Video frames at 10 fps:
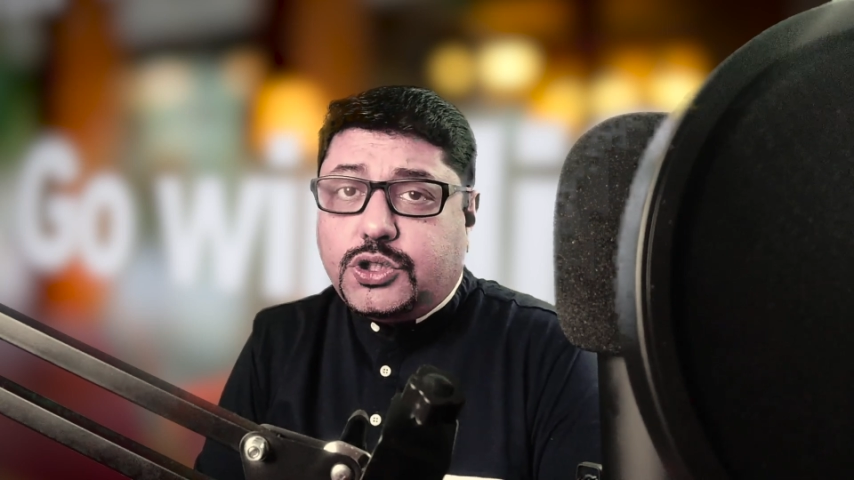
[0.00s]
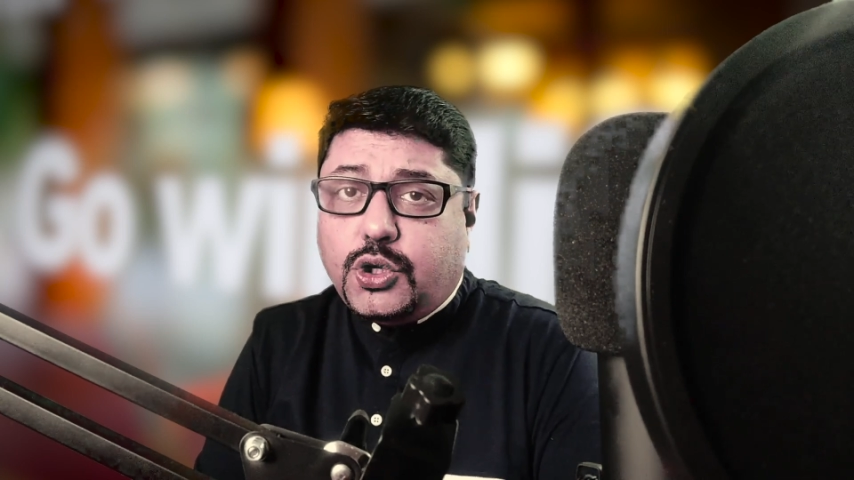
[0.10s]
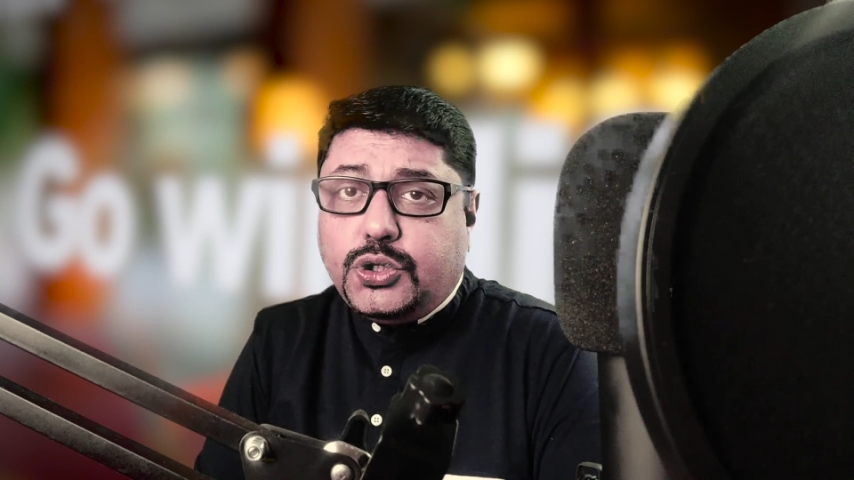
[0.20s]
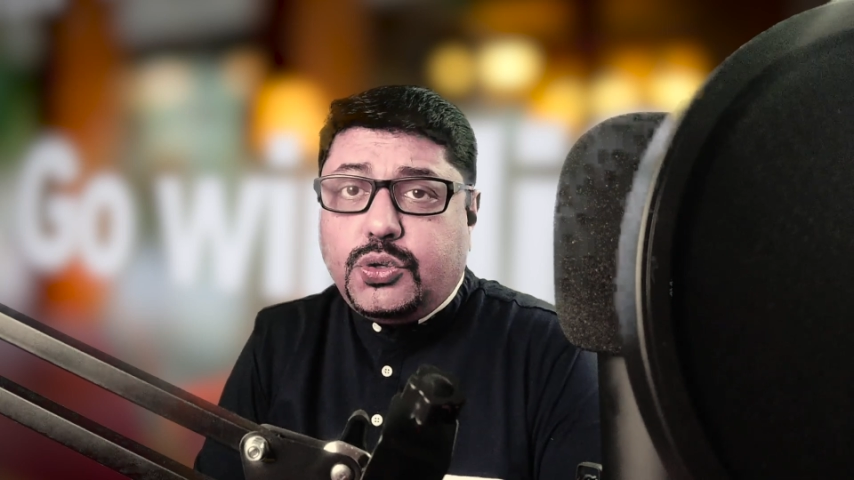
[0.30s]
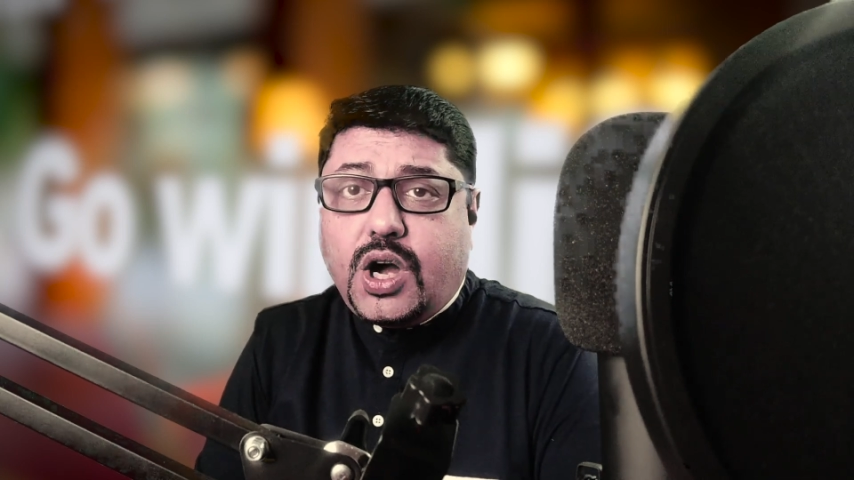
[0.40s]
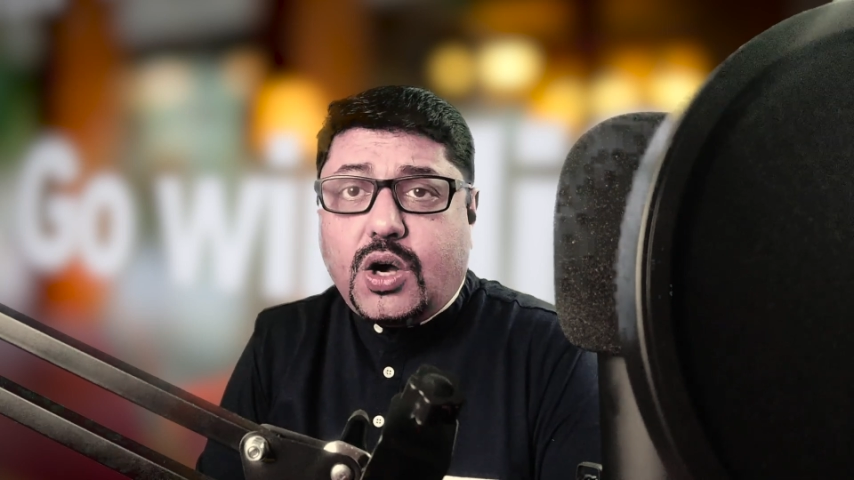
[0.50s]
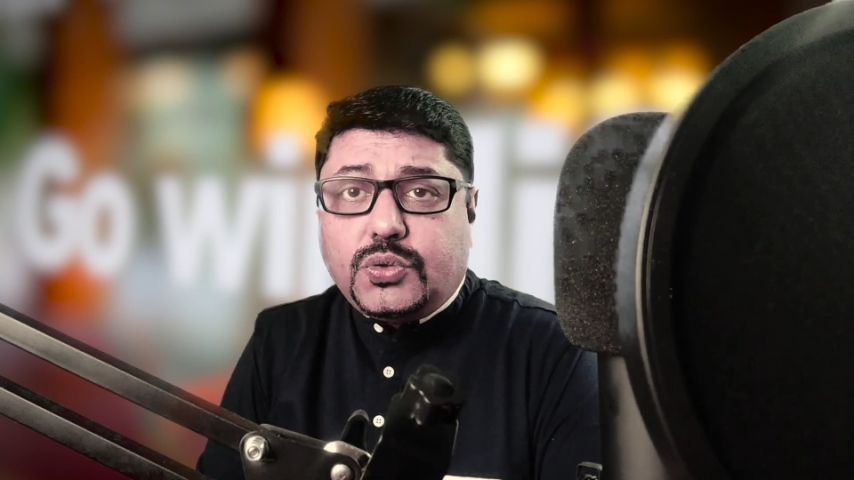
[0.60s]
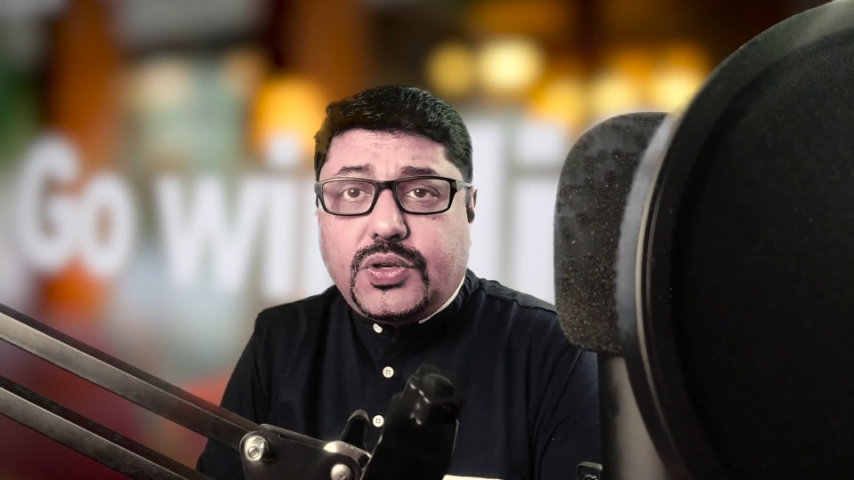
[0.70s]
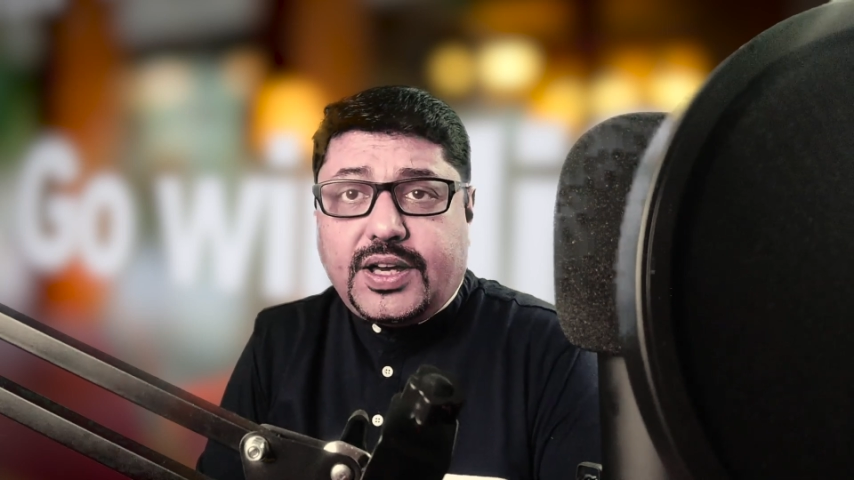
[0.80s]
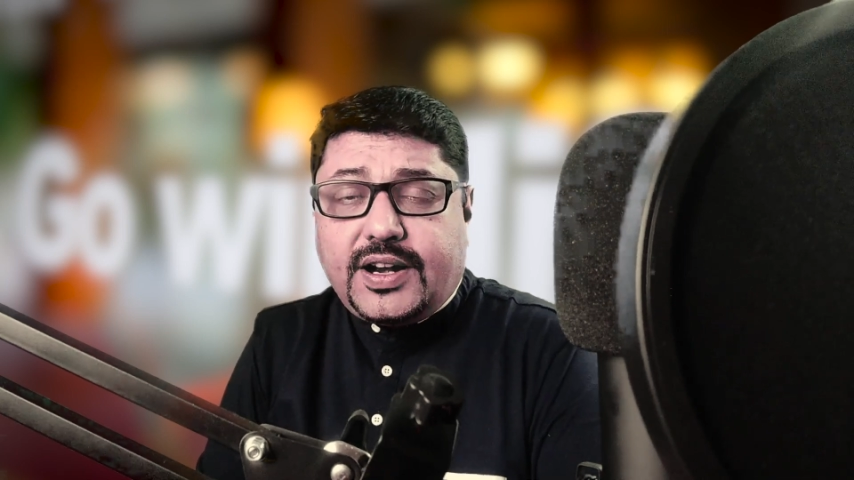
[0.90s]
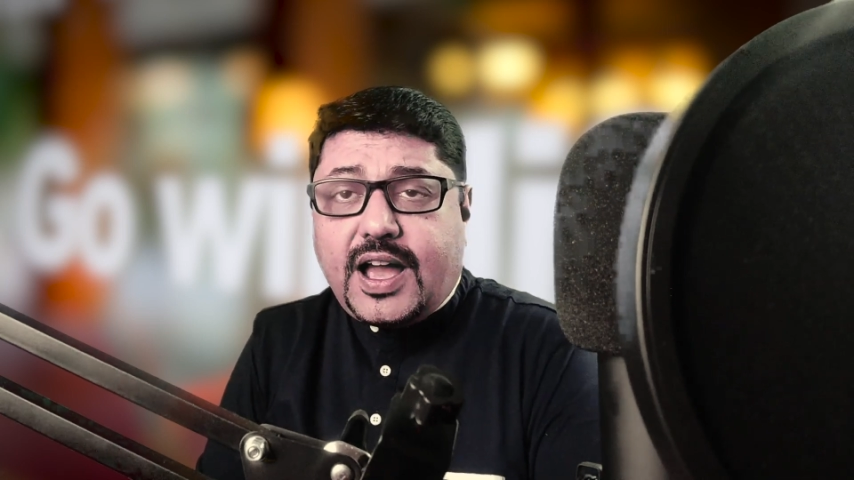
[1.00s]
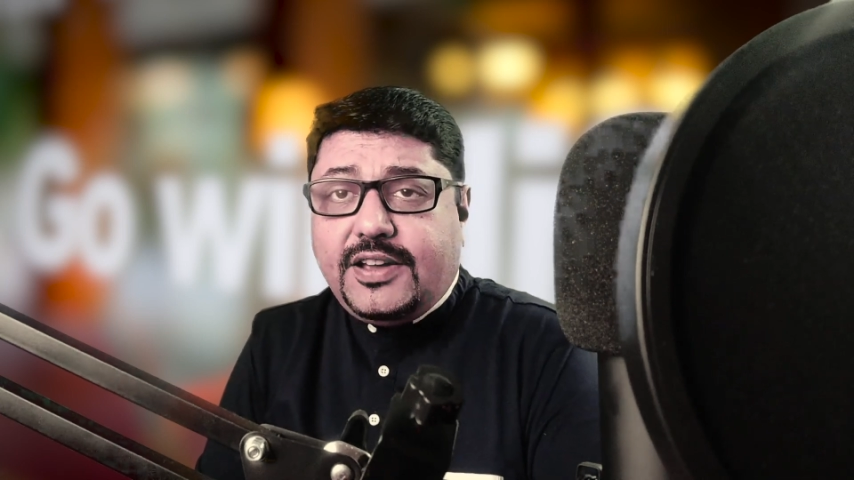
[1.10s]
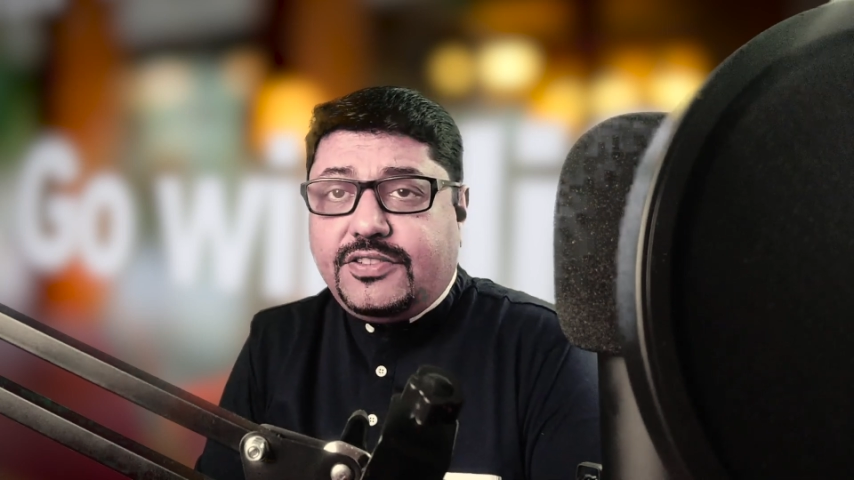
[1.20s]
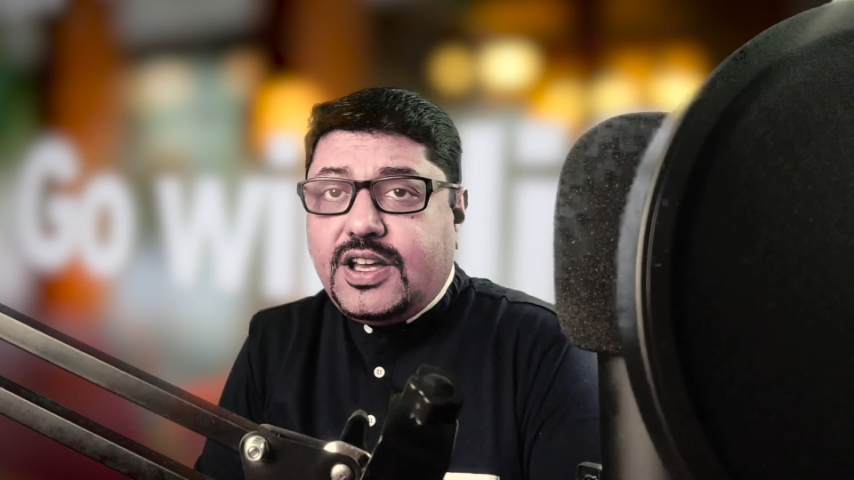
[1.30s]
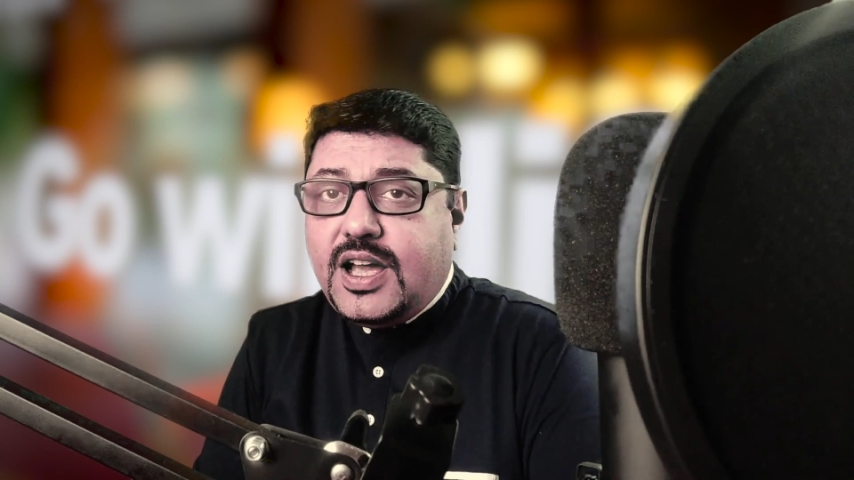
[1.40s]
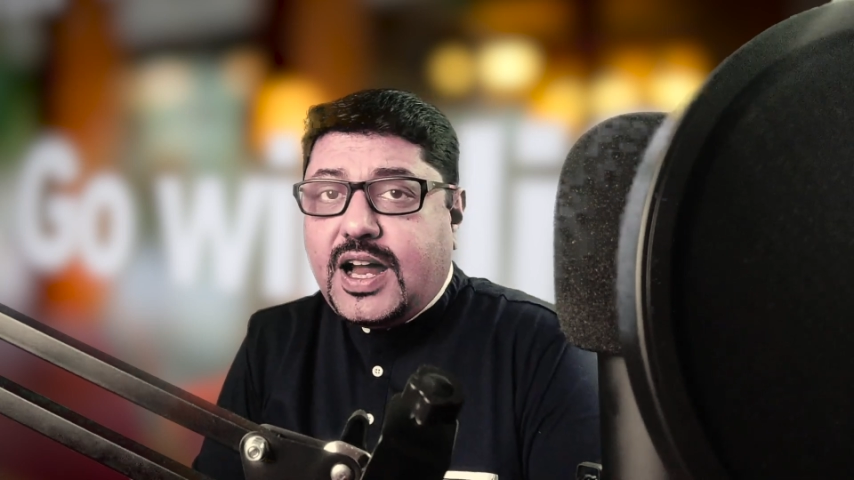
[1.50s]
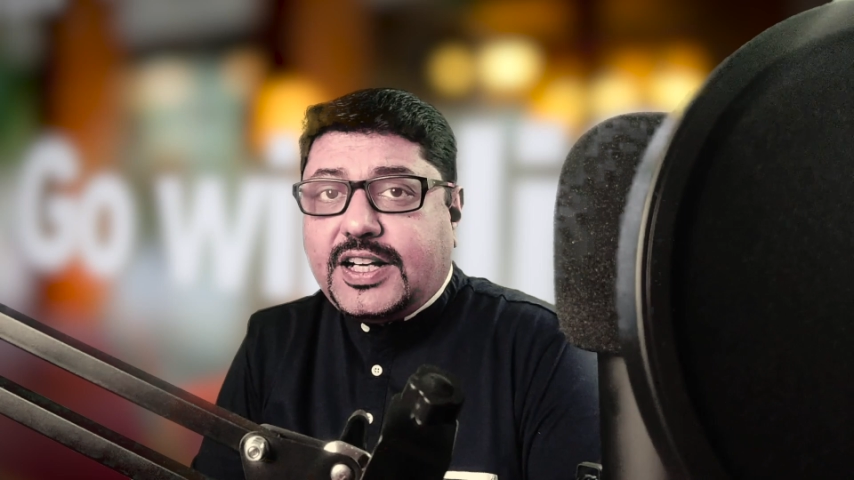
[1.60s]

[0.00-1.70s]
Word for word: show you how to arrive